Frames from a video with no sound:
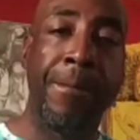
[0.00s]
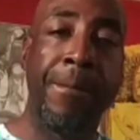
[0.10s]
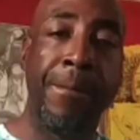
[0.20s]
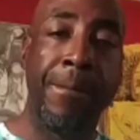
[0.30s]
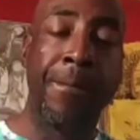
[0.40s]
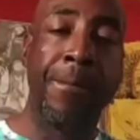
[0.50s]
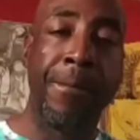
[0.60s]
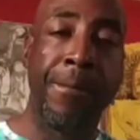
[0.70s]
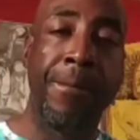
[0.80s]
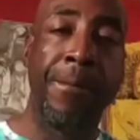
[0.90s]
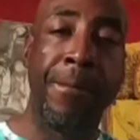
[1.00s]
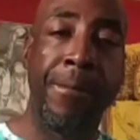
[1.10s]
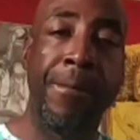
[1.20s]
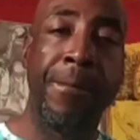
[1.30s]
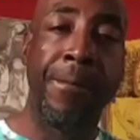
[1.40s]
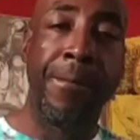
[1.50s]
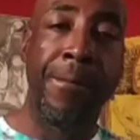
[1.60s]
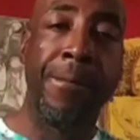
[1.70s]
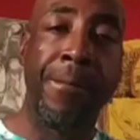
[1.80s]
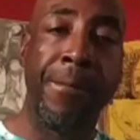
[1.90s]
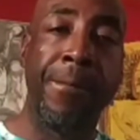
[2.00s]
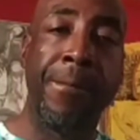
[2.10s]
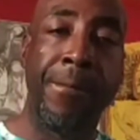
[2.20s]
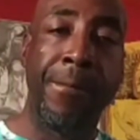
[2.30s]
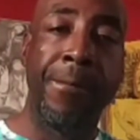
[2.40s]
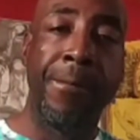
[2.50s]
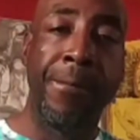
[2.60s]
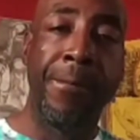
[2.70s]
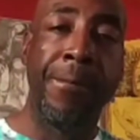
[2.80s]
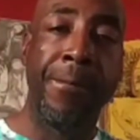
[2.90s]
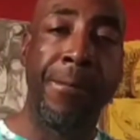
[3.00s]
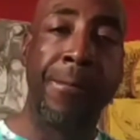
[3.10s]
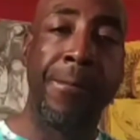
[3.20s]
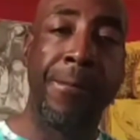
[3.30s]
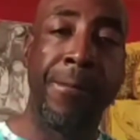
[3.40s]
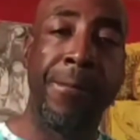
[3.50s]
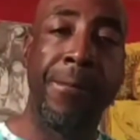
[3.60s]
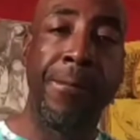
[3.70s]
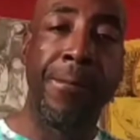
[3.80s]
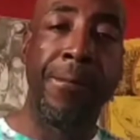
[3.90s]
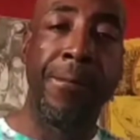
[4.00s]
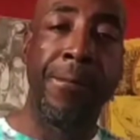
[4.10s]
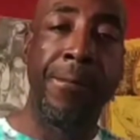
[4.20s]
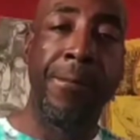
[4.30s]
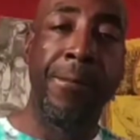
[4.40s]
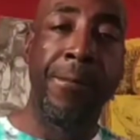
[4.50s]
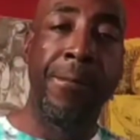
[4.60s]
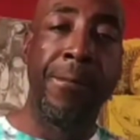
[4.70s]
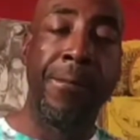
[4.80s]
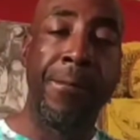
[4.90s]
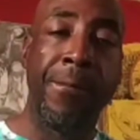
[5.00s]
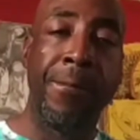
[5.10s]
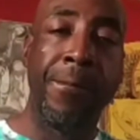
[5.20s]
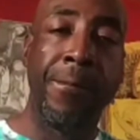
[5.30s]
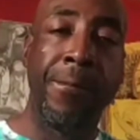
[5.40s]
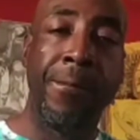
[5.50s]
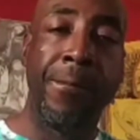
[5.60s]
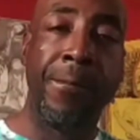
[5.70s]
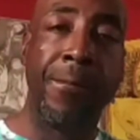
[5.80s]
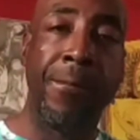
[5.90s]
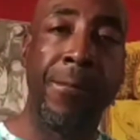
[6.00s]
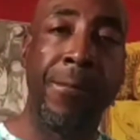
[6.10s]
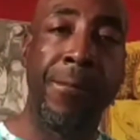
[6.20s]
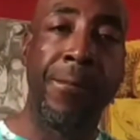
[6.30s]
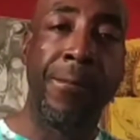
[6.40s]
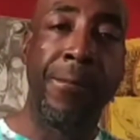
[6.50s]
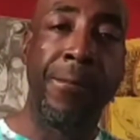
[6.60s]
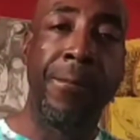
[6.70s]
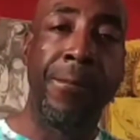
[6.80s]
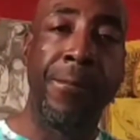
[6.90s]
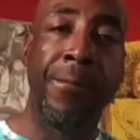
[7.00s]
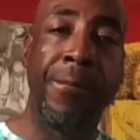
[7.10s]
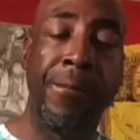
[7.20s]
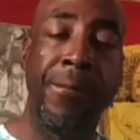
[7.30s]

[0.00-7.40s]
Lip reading: No words are spoken by the person on screen.